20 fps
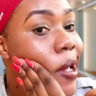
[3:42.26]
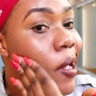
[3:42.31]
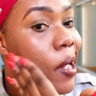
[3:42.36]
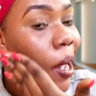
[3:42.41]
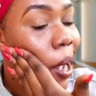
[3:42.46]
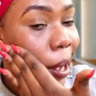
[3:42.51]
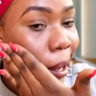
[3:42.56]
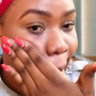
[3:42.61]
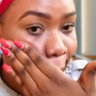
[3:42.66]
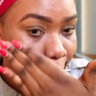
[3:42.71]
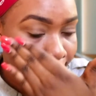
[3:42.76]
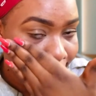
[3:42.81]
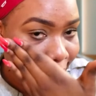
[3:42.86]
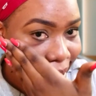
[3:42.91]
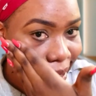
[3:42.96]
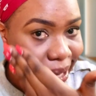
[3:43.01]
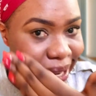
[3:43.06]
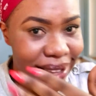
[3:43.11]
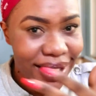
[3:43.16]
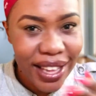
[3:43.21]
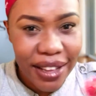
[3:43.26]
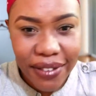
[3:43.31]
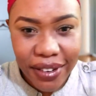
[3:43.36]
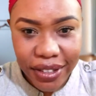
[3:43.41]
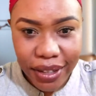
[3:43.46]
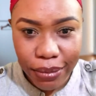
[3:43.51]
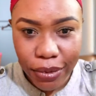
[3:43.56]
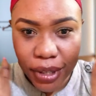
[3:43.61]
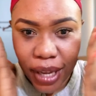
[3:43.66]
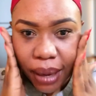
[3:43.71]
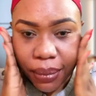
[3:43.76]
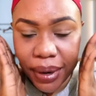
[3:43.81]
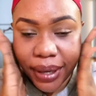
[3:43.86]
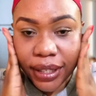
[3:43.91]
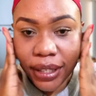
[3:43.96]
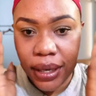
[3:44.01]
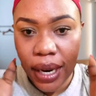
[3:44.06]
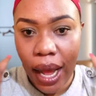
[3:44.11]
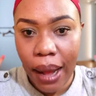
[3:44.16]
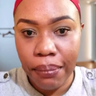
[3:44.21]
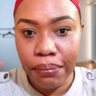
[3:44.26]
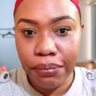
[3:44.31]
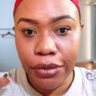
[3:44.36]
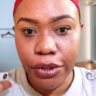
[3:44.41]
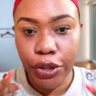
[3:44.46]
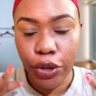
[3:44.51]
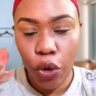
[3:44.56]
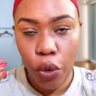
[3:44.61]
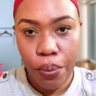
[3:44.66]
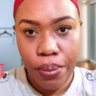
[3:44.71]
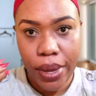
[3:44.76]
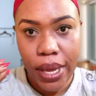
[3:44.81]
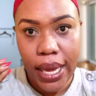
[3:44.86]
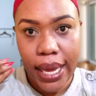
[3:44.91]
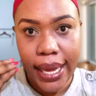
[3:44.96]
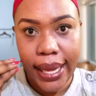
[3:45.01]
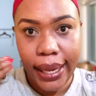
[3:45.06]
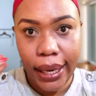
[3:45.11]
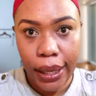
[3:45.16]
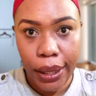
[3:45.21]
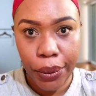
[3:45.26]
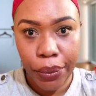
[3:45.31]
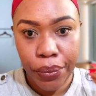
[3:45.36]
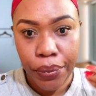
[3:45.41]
Again, give it some time, let it absorb in.